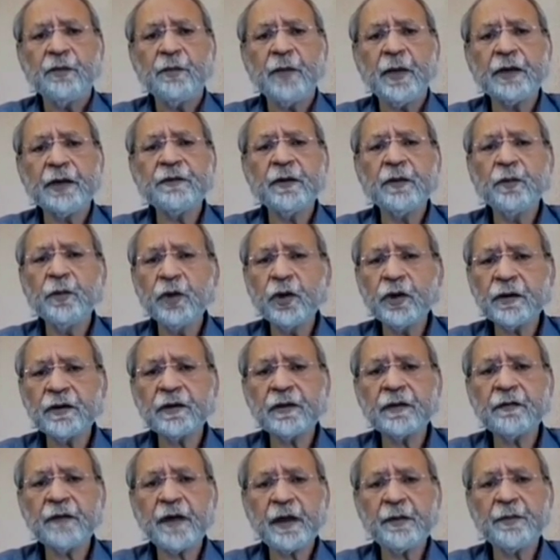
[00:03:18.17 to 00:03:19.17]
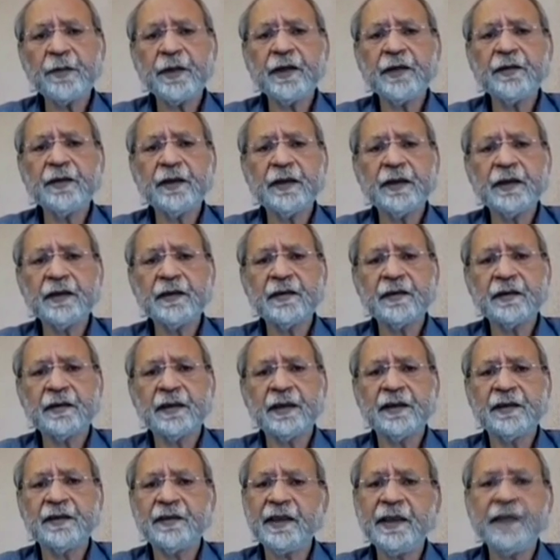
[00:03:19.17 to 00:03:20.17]
But for most of our business,
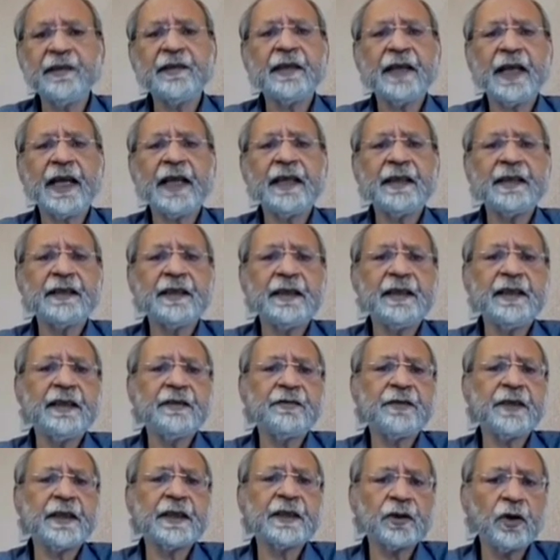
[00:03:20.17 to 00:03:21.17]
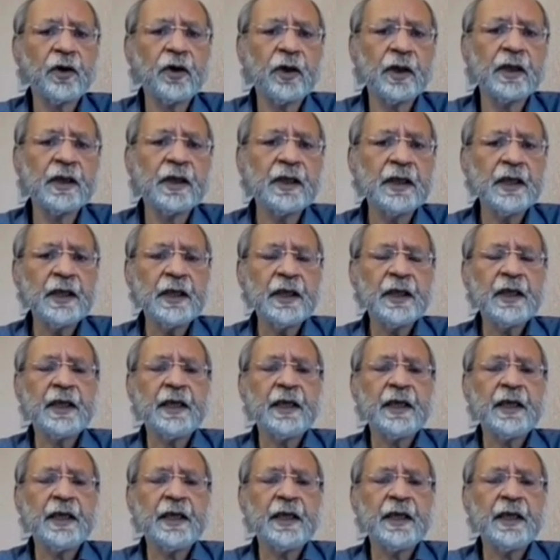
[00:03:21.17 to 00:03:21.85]
the seasonality, if at all,